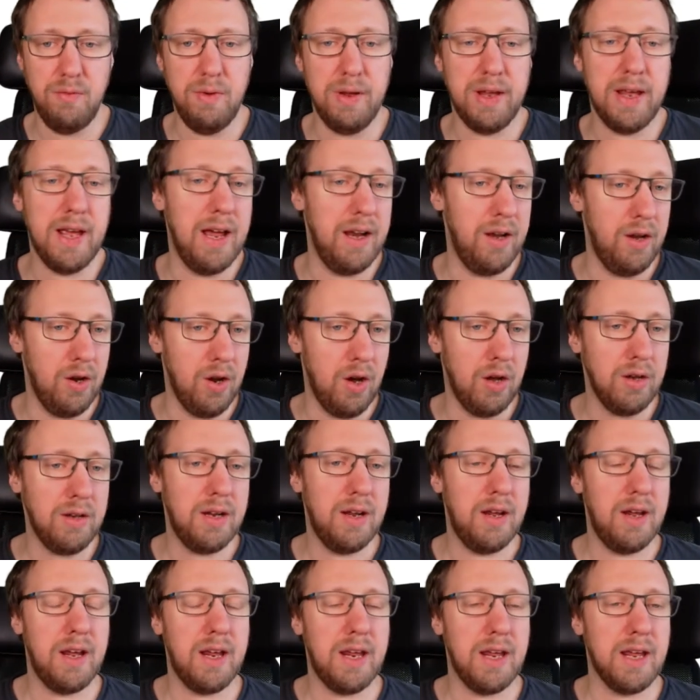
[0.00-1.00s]
cannot
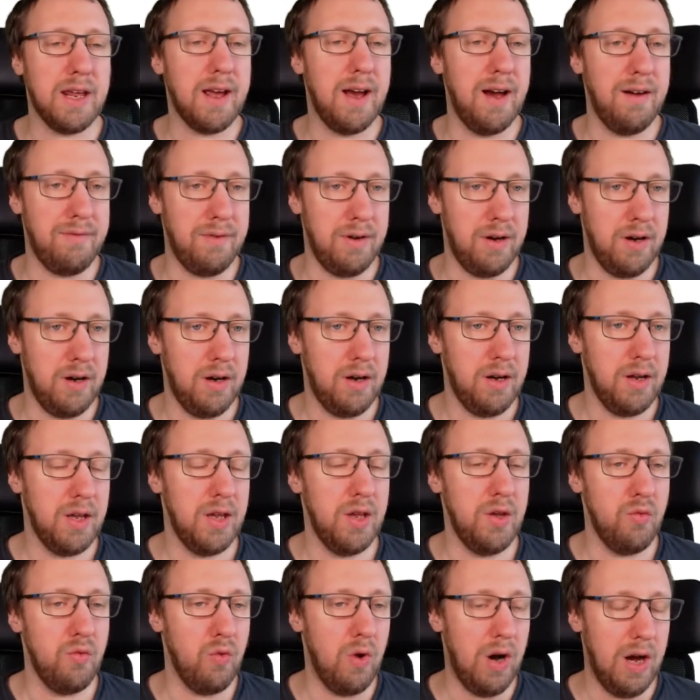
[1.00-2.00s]
recover
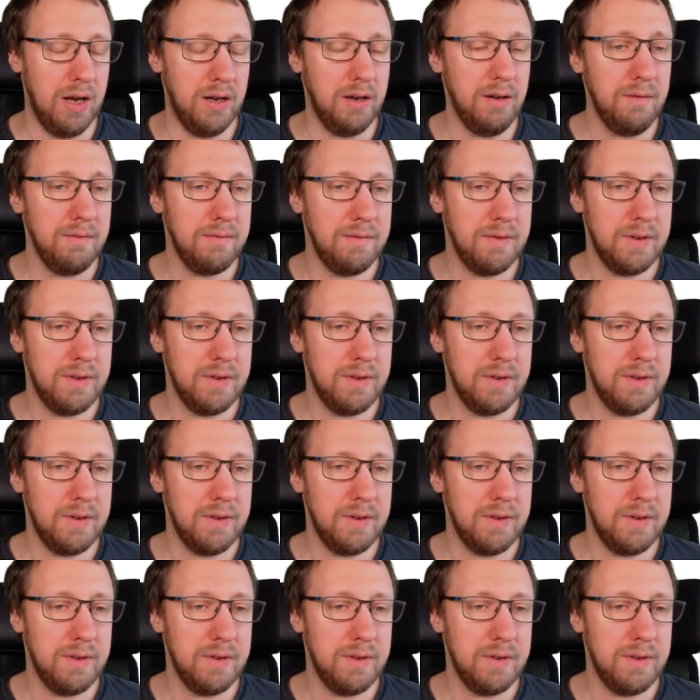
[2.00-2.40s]
U1.